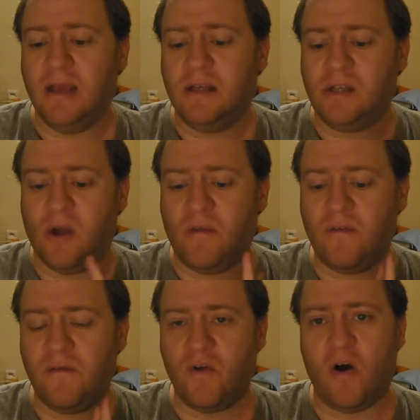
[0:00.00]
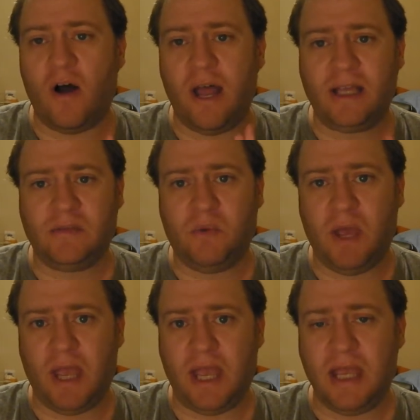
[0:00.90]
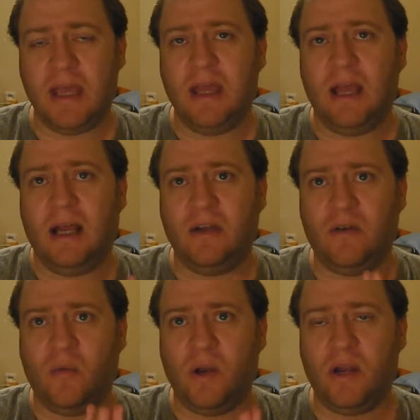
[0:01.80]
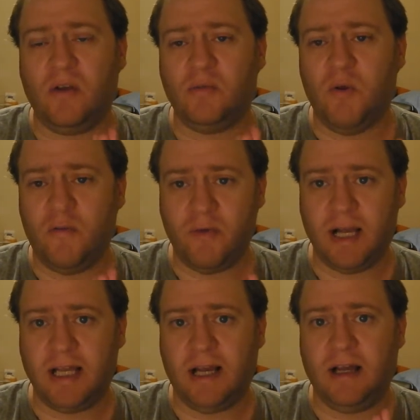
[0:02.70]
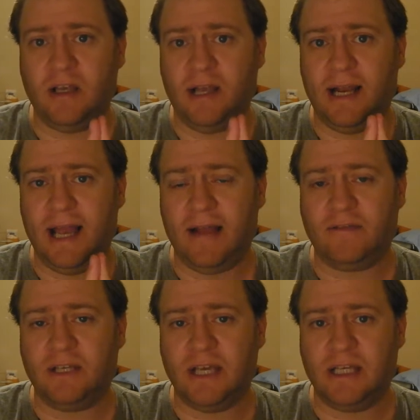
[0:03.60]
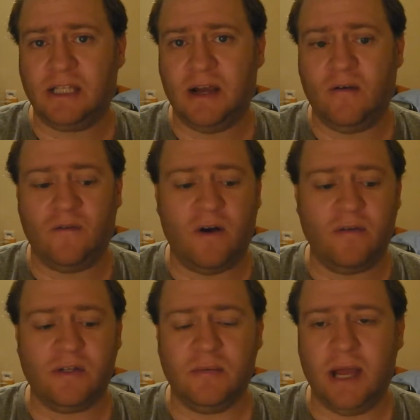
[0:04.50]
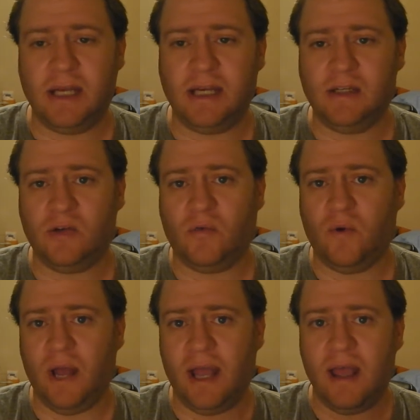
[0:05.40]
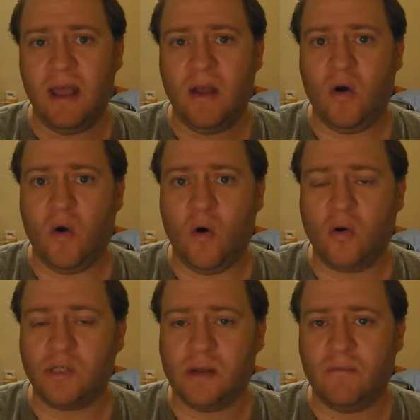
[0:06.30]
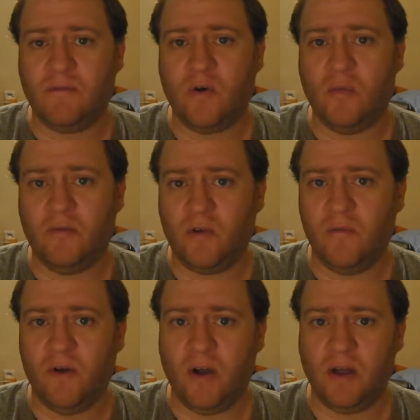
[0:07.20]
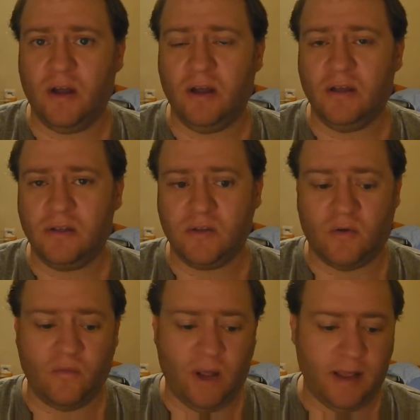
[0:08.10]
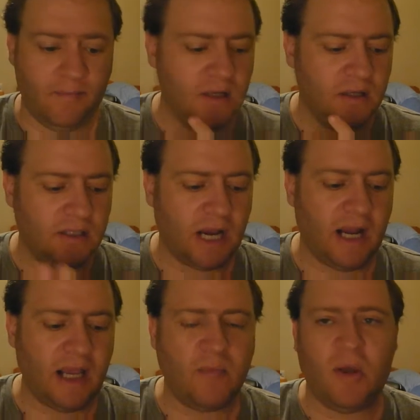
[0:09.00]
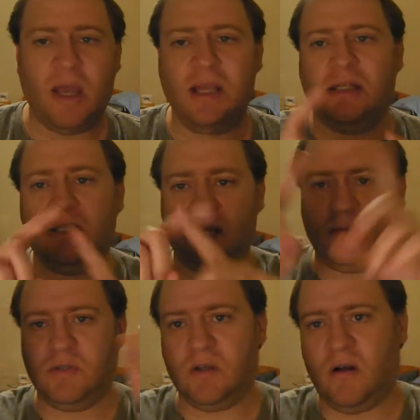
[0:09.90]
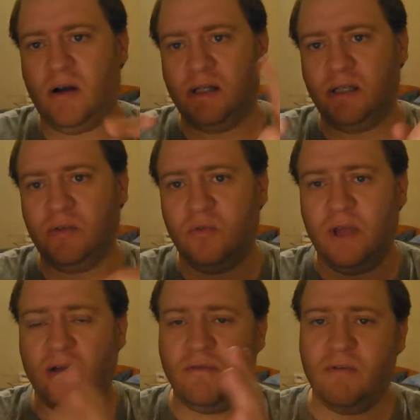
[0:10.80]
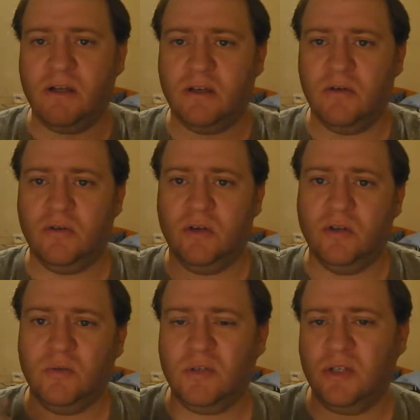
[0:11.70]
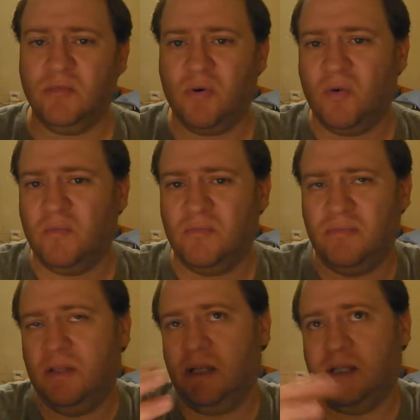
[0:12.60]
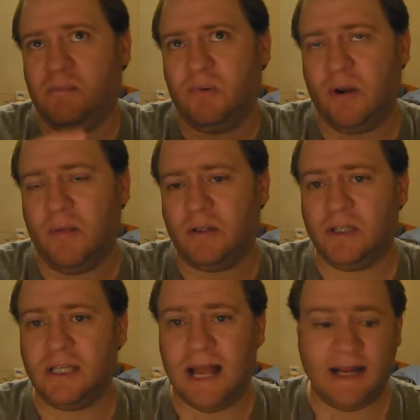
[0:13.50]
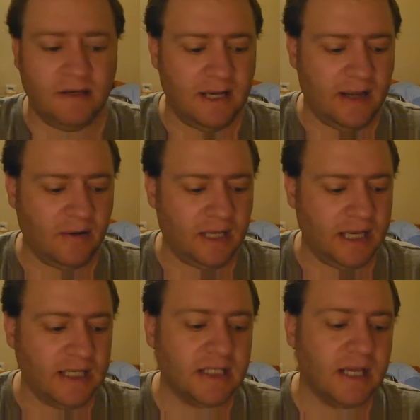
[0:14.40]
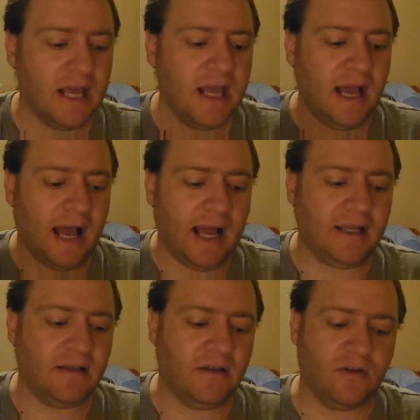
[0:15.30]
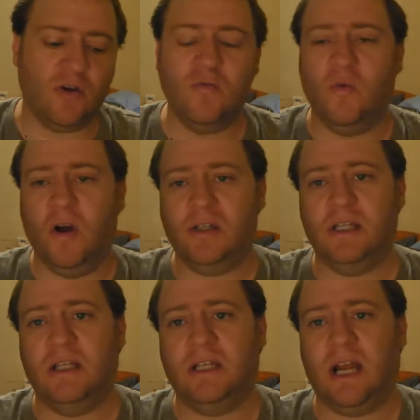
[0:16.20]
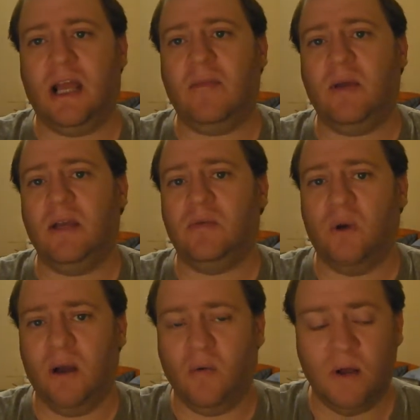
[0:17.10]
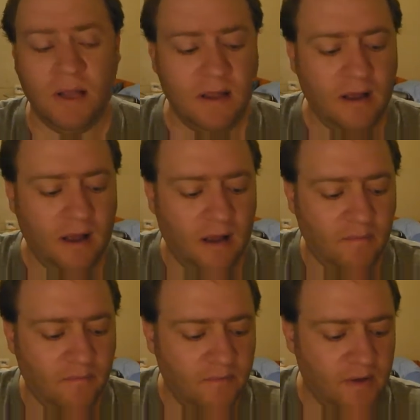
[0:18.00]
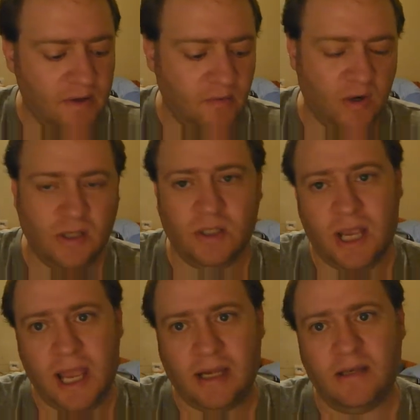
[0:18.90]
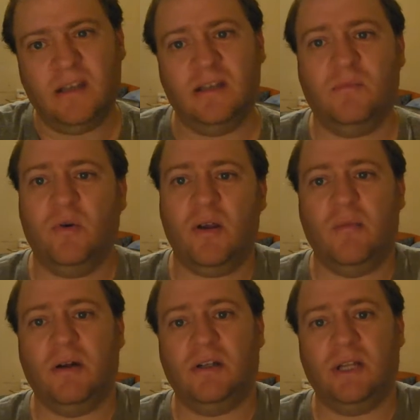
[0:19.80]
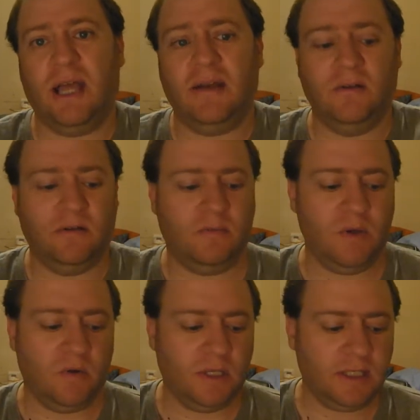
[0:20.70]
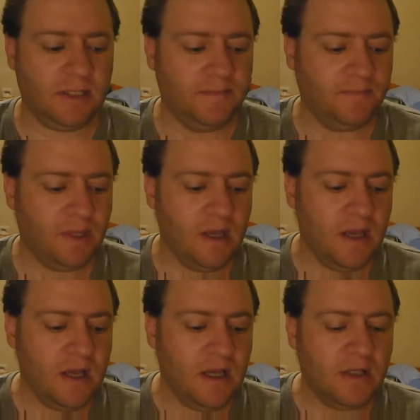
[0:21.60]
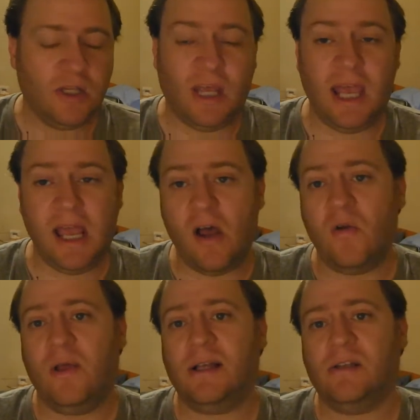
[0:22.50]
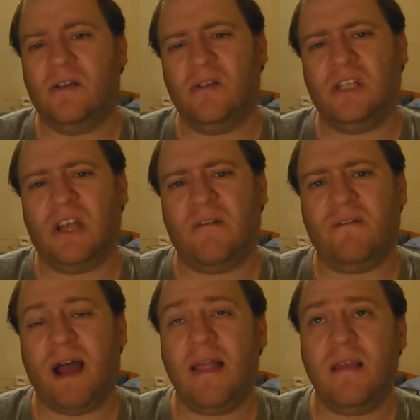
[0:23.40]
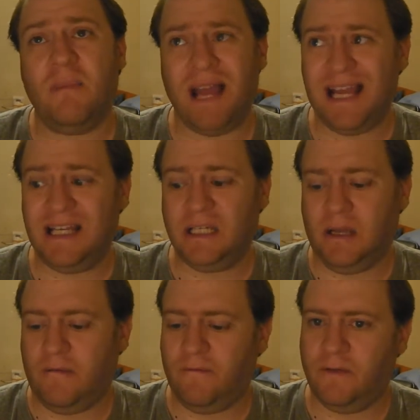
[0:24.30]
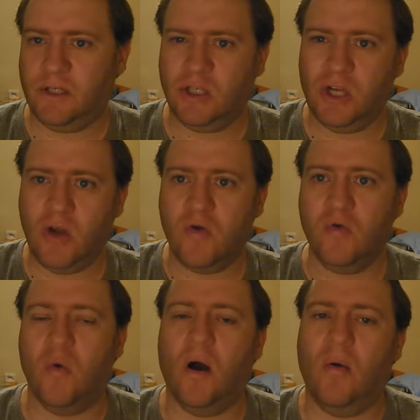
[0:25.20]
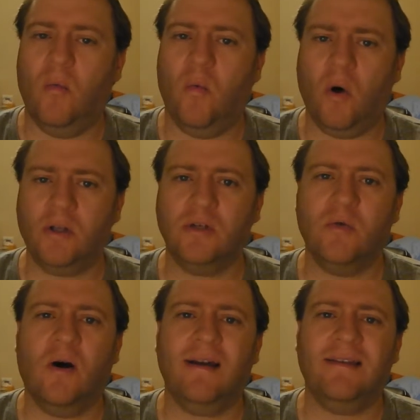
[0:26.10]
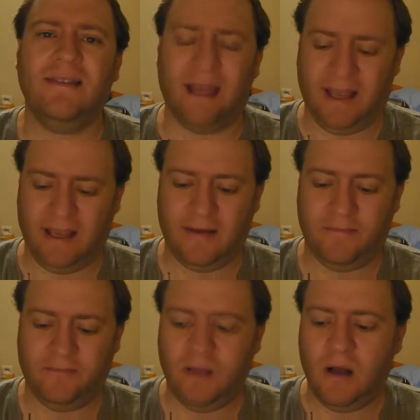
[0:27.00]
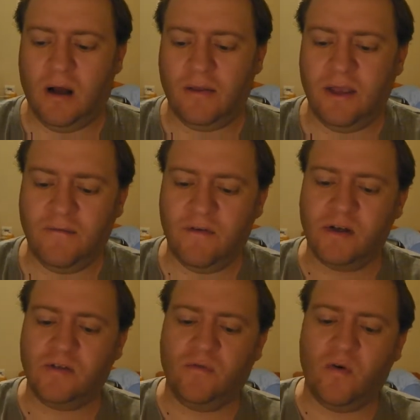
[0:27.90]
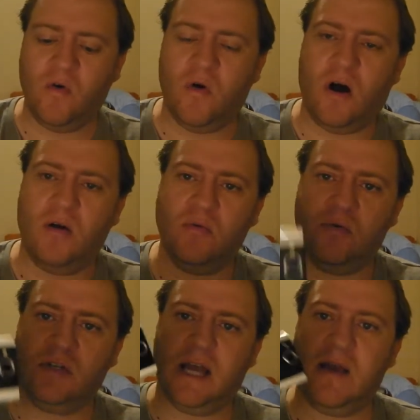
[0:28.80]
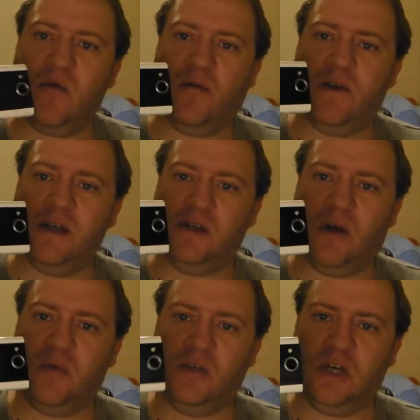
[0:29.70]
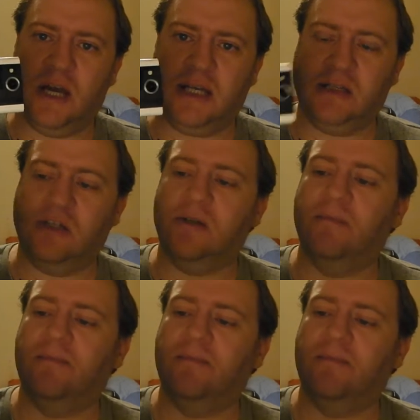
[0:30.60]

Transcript: So if you've got XP and you've got Windows Movie Maker, you're going to have to get yourself either some editing software or some form of converter software. The 1080p is the same size as all the other resolutions, which is, pro- is pretty much a standard nowadays. And the zoom worked in the 1080p as well, um, which again is pretty much standard to be honest. So there you go, that's the good stuff and the bad stuff. So, what do I think? I think, first of all, I will say what things I would change.